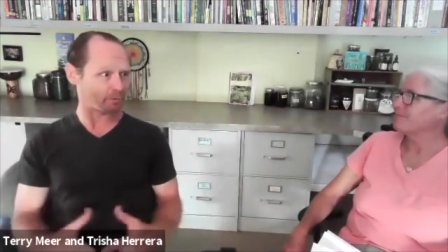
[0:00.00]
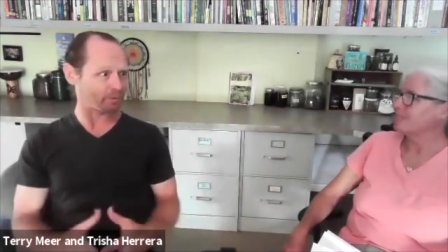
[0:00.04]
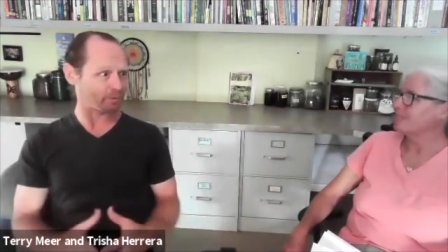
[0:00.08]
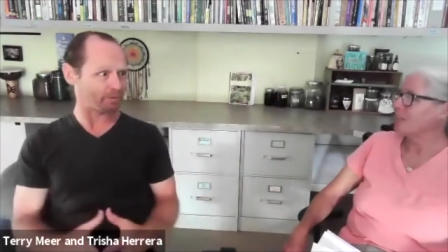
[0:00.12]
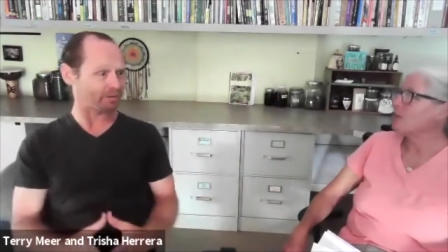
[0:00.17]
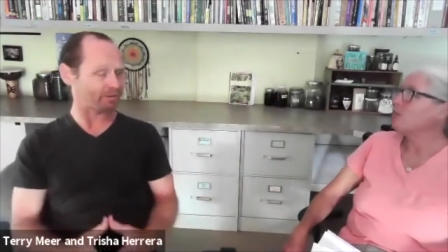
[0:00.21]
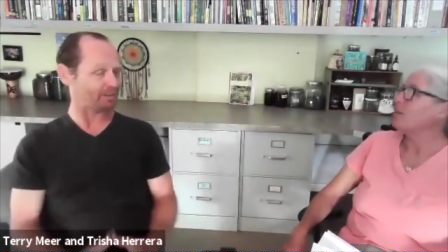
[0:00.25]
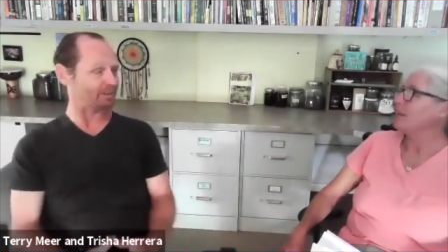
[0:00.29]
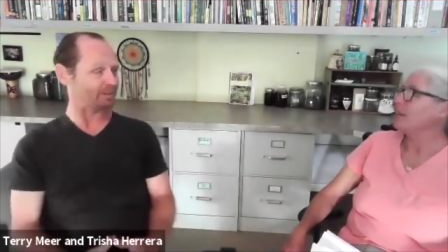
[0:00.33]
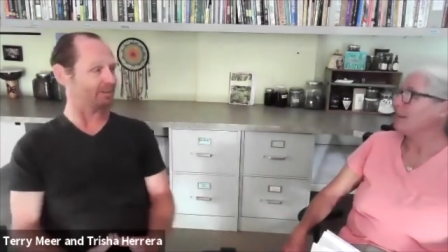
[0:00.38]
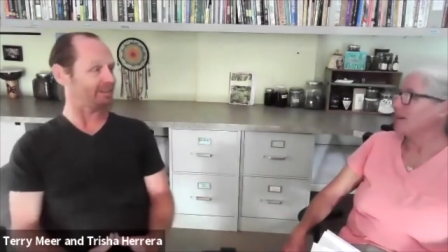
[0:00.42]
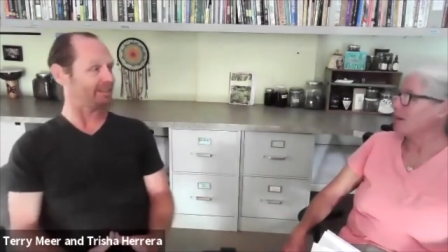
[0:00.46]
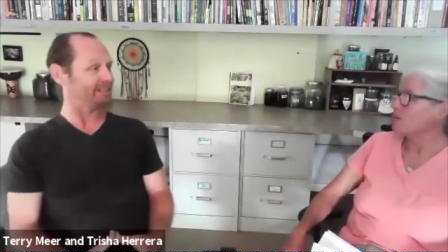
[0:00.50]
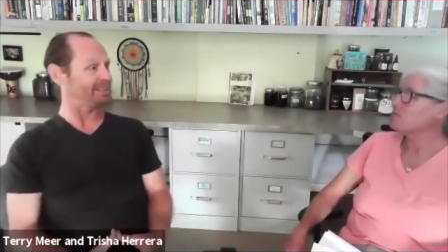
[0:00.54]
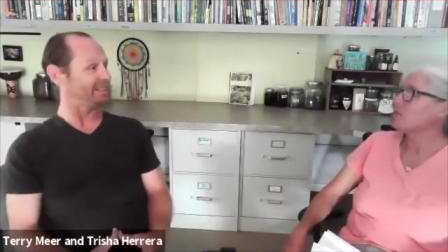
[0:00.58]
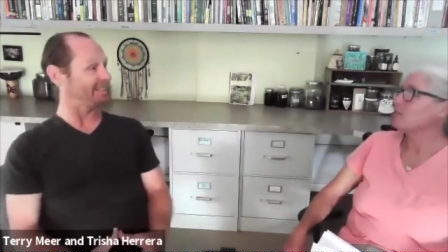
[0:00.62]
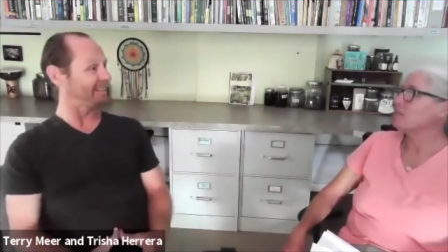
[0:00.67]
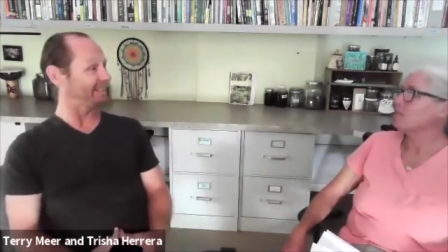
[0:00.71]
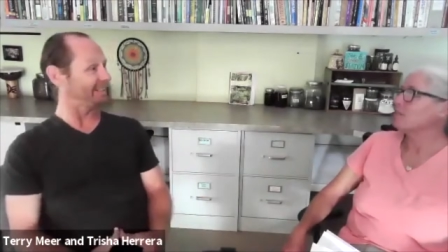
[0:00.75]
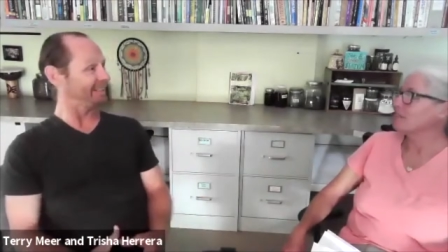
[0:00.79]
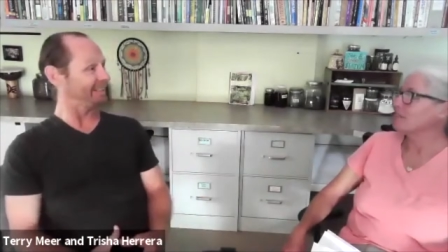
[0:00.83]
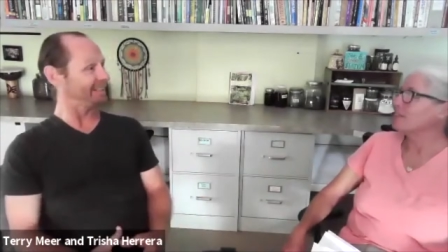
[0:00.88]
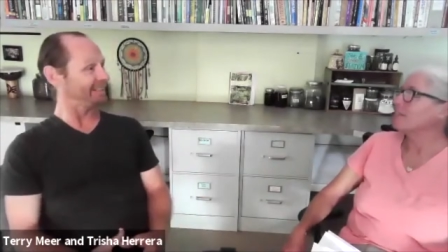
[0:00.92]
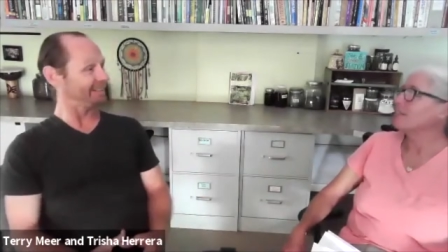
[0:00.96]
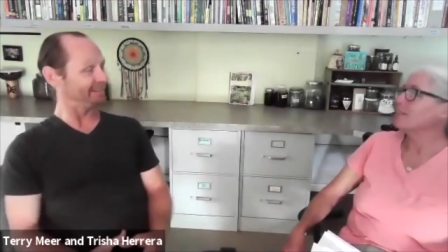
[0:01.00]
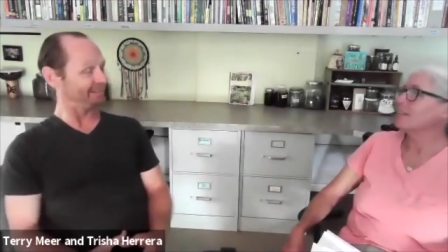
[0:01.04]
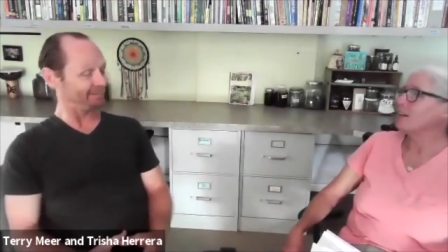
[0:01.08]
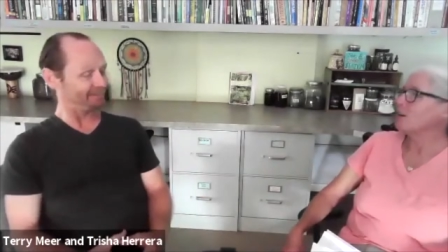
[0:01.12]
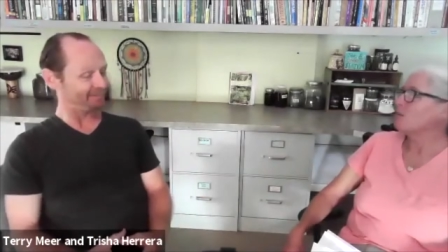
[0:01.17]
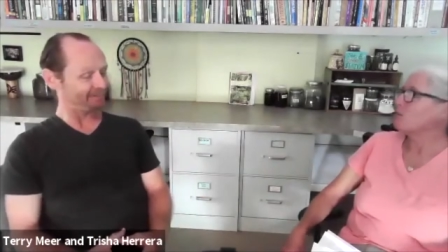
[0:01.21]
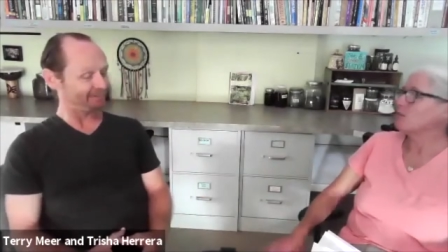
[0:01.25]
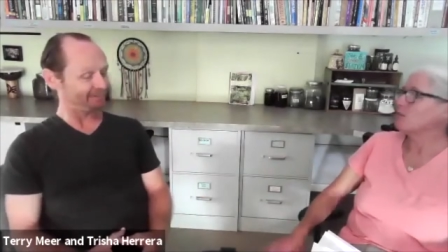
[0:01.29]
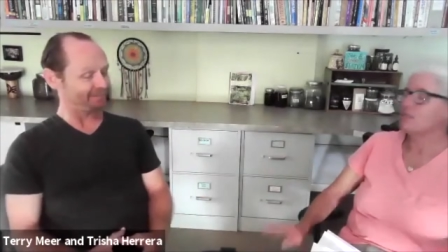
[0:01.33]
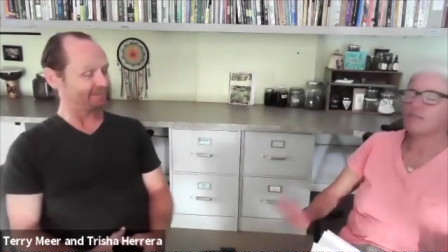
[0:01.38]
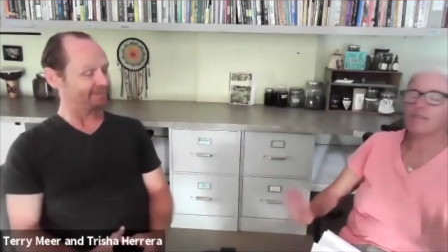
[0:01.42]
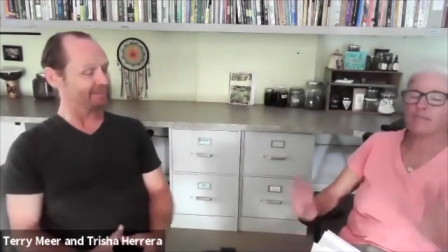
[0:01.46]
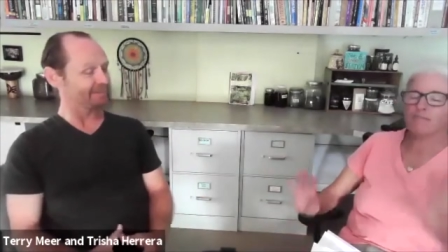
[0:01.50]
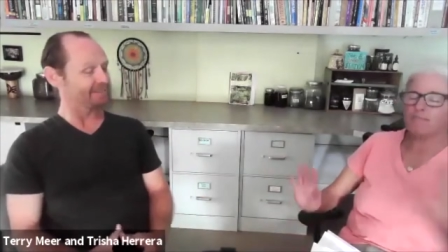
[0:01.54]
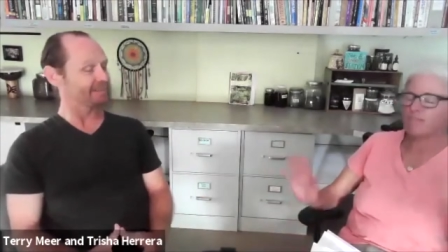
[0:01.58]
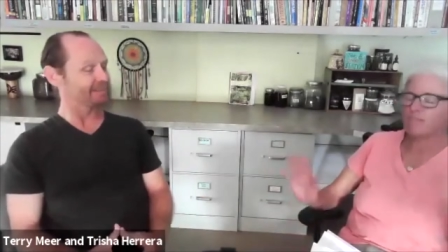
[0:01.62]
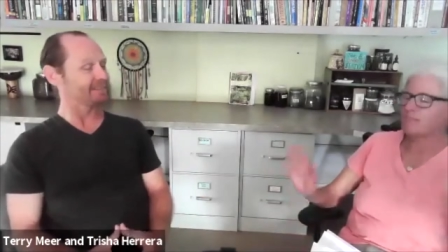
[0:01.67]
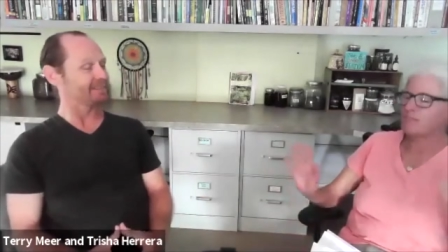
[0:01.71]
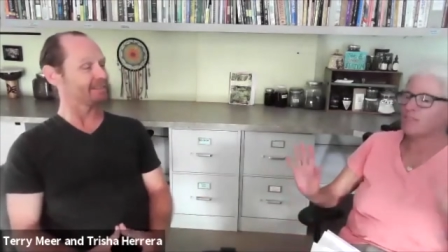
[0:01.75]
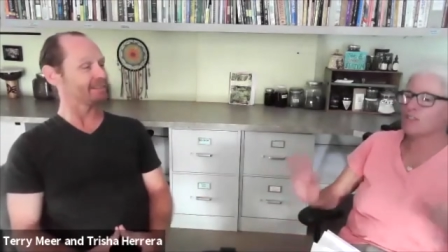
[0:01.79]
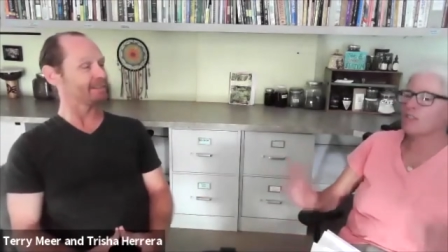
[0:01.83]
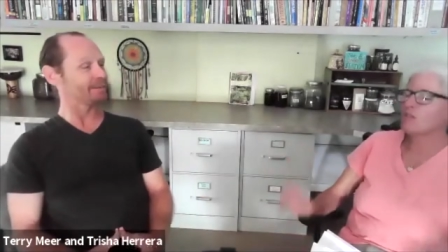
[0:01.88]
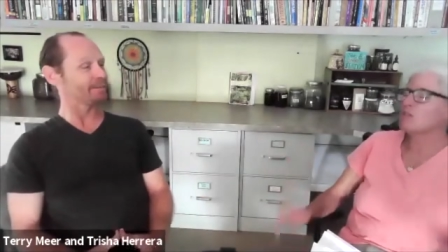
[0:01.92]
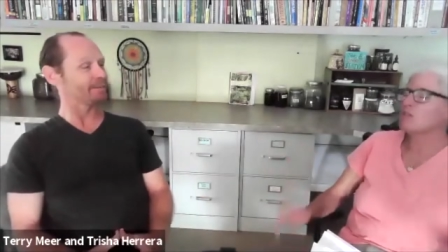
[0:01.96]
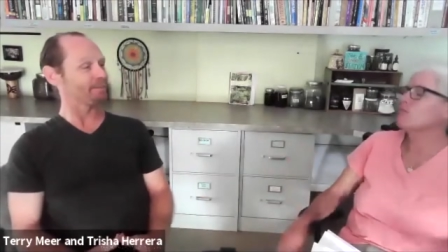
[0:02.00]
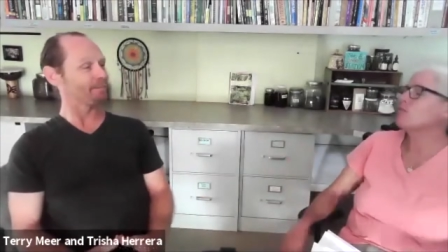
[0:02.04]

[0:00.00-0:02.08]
Oh yeah, absolutely. Oh, it's so